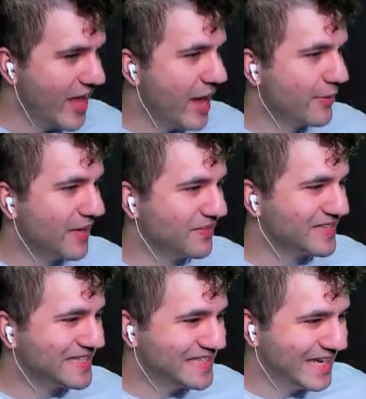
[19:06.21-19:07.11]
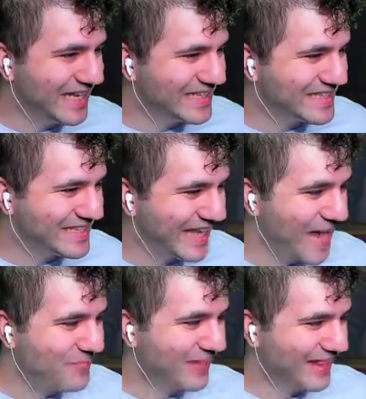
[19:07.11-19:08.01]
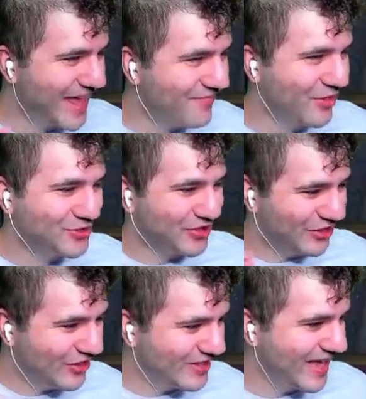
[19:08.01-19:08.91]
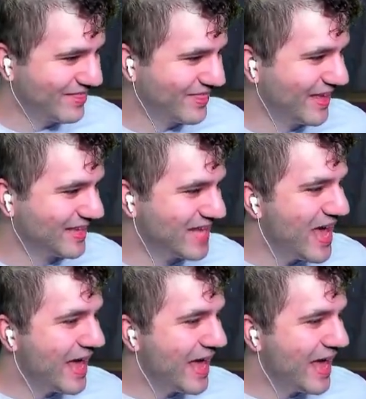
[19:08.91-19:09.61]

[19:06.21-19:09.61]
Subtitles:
And we got the Cityscape Levelers. Look at this.